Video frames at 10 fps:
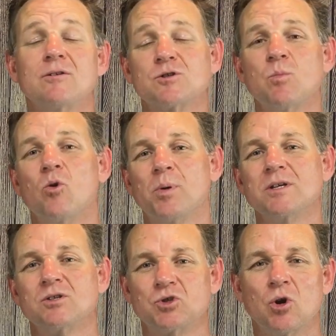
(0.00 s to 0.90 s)
small
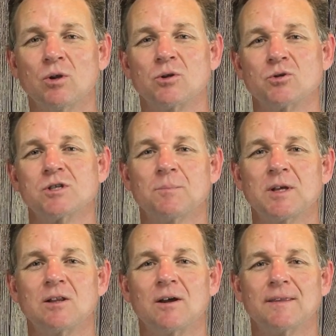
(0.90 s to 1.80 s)
piece of chocolate or
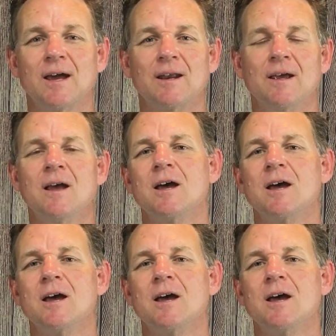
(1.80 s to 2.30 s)
something like that.